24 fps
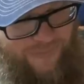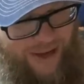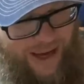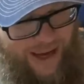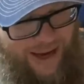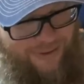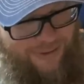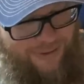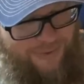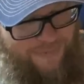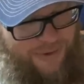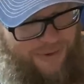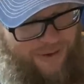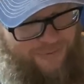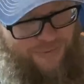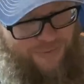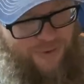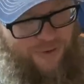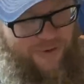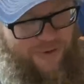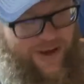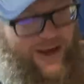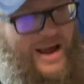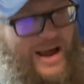I would be
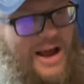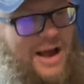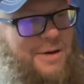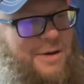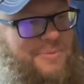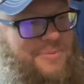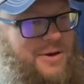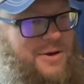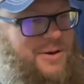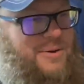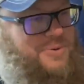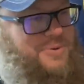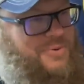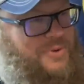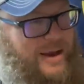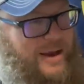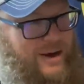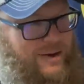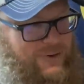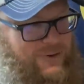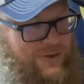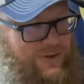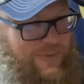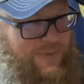moving up
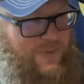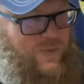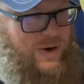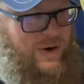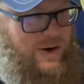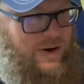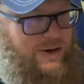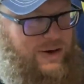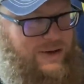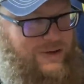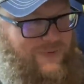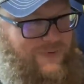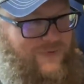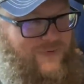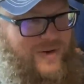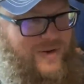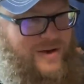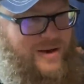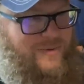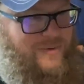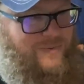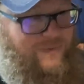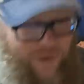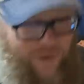there somewhere. It's
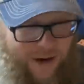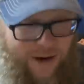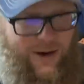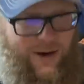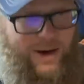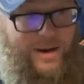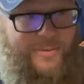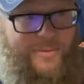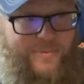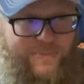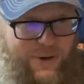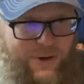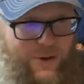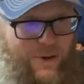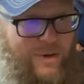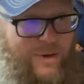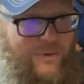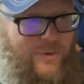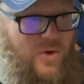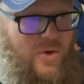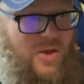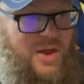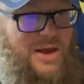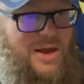a very
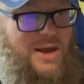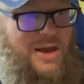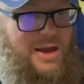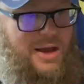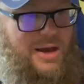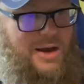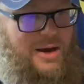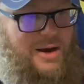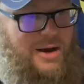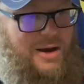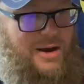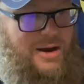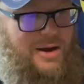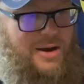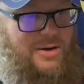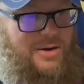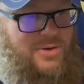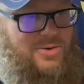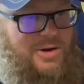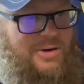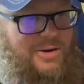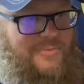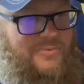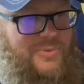beautiful
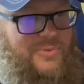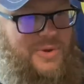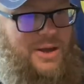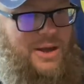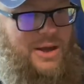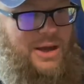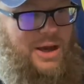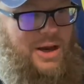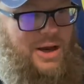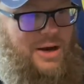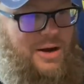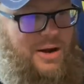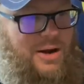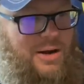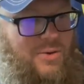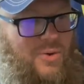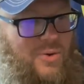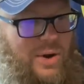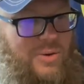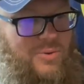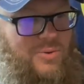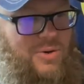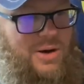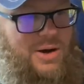country. Again,
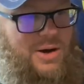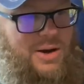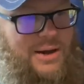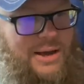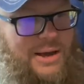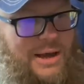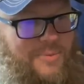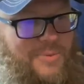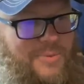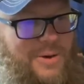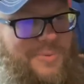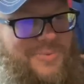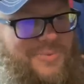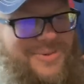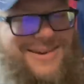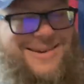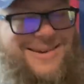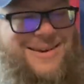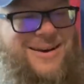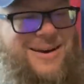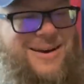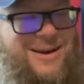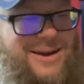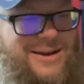great work and keep up the
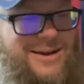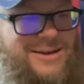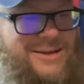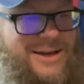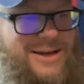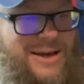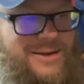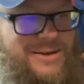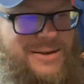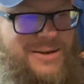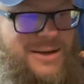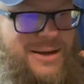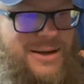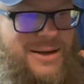content,